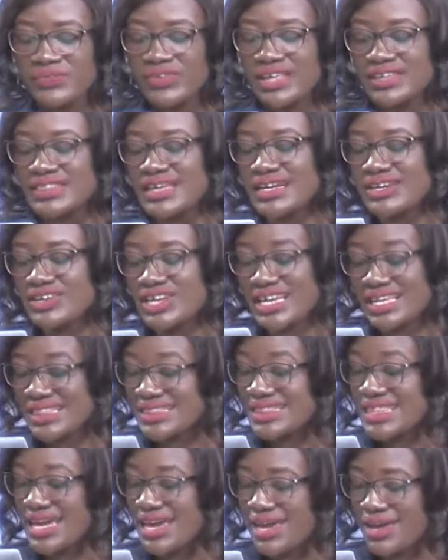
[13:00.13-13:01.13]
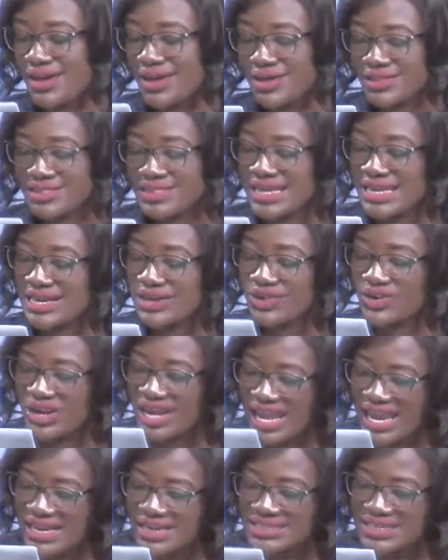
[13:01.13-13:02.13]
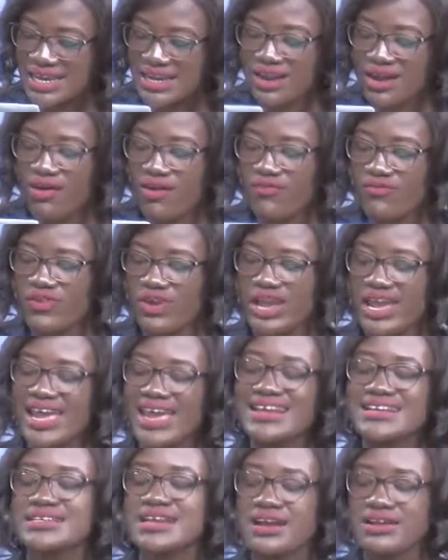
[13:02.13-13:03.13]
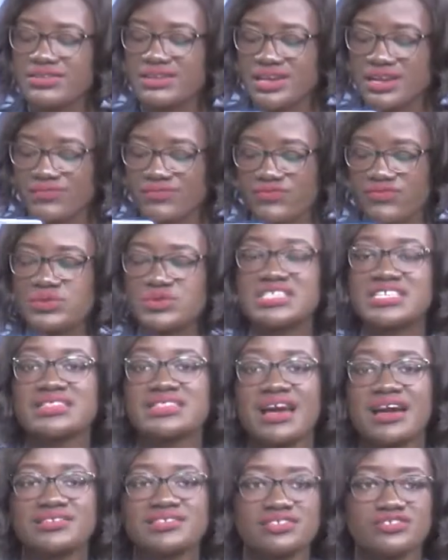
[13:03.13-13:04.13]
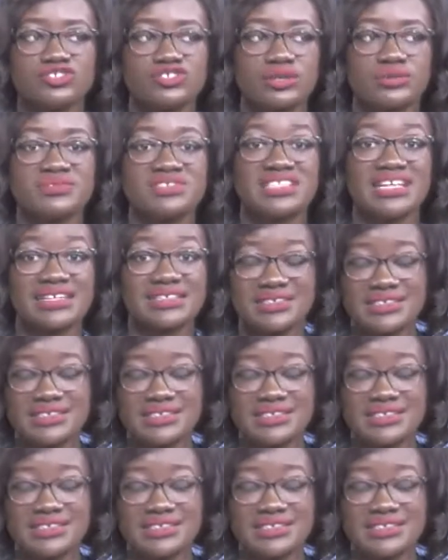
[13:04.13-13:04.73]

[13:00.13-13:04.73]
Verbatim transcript: the cre the, they created over 840,000 jobs, that's